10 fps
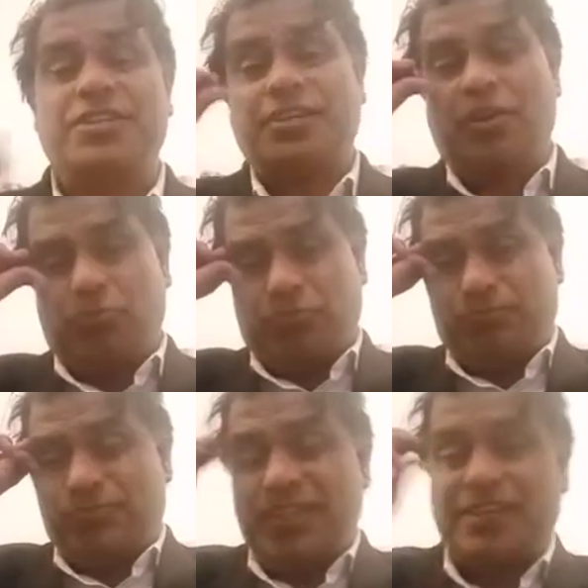now,
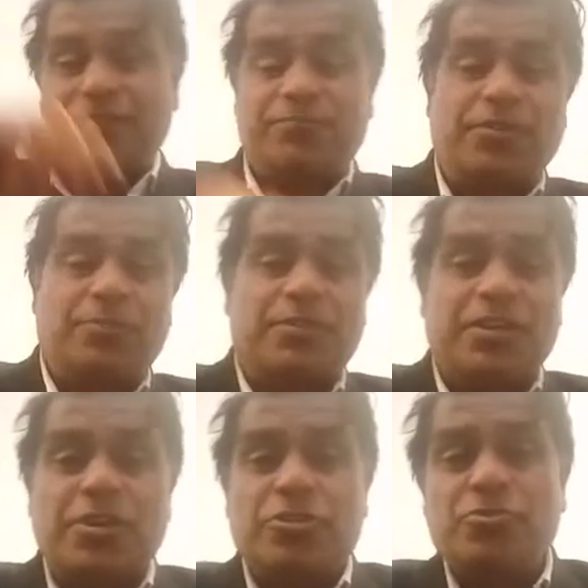they confirmed
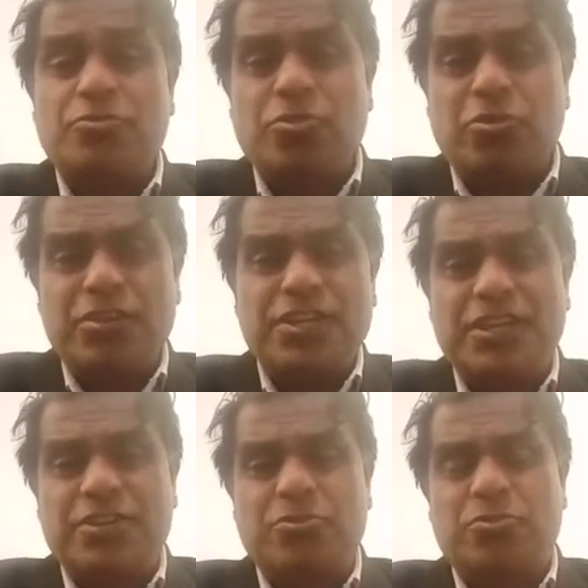no
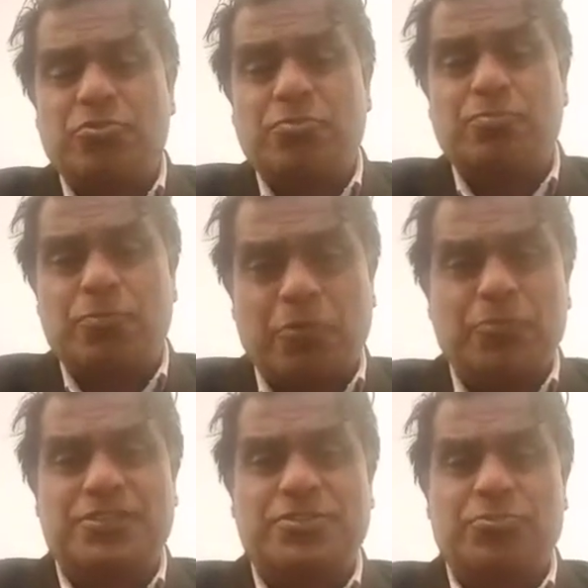need to
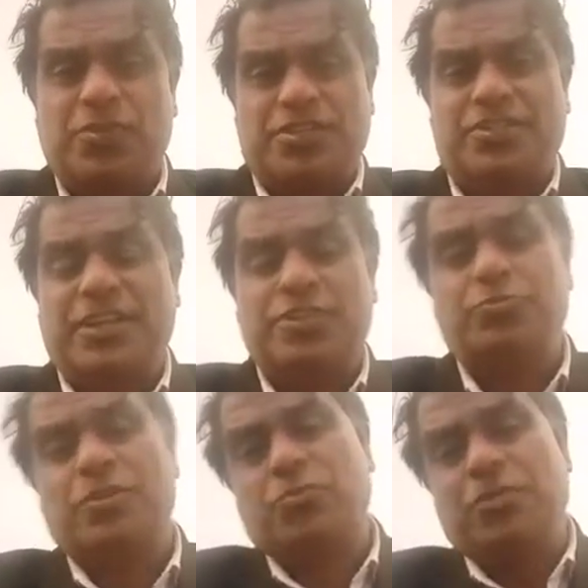promise to us that
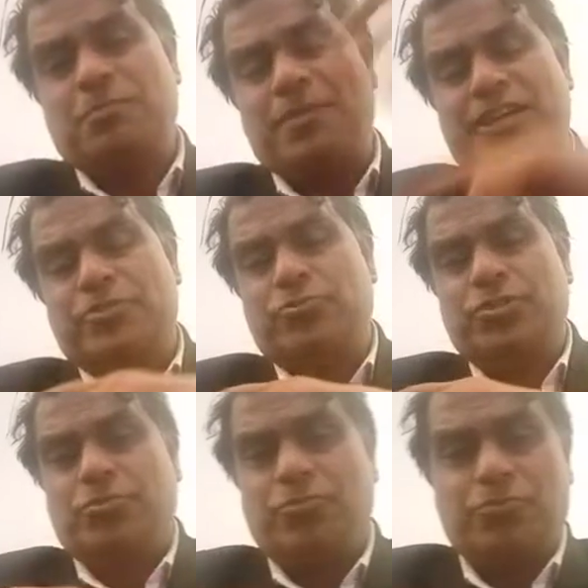you are going back to
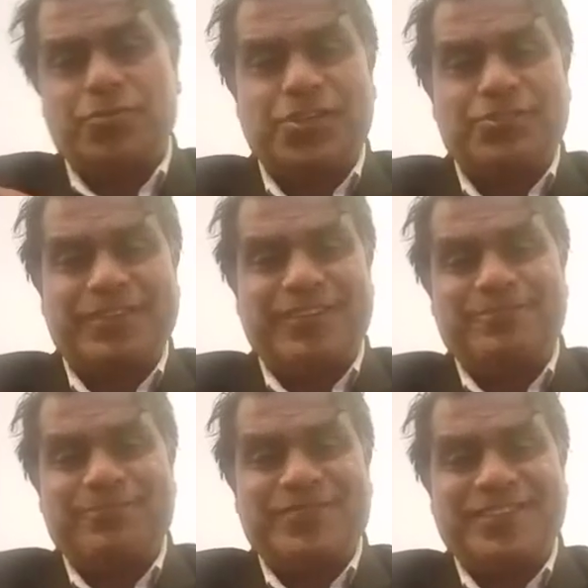your home country.
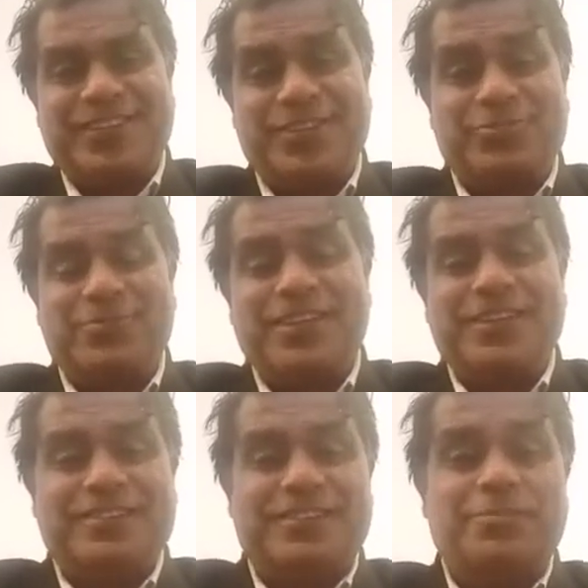
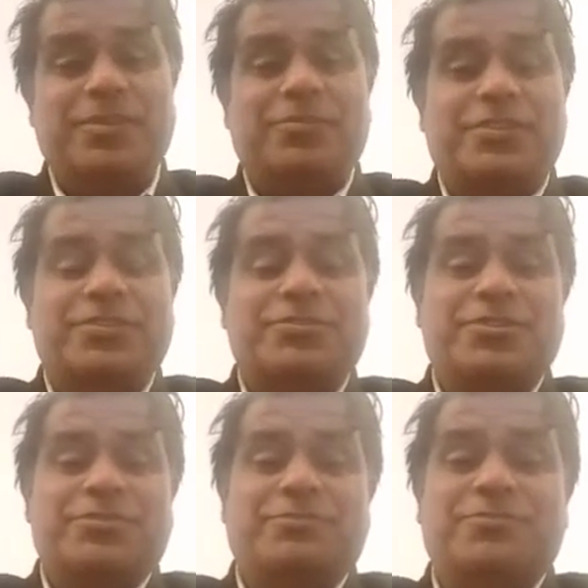Australian immigration
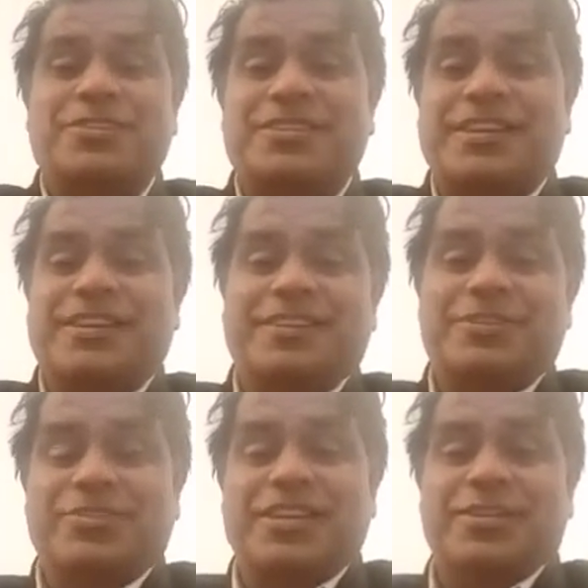system once again
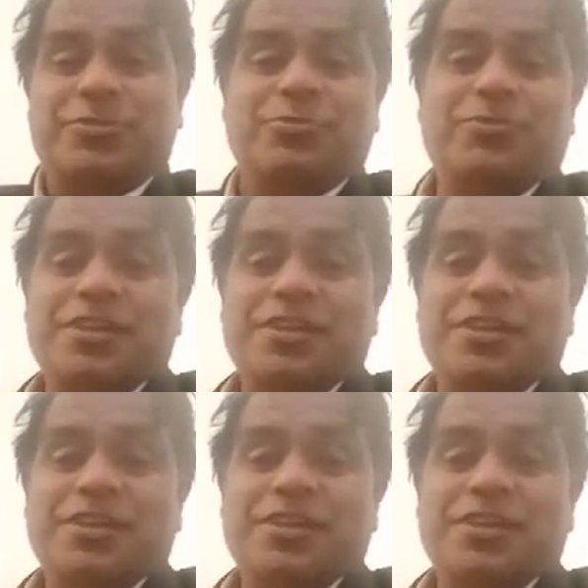is telling you,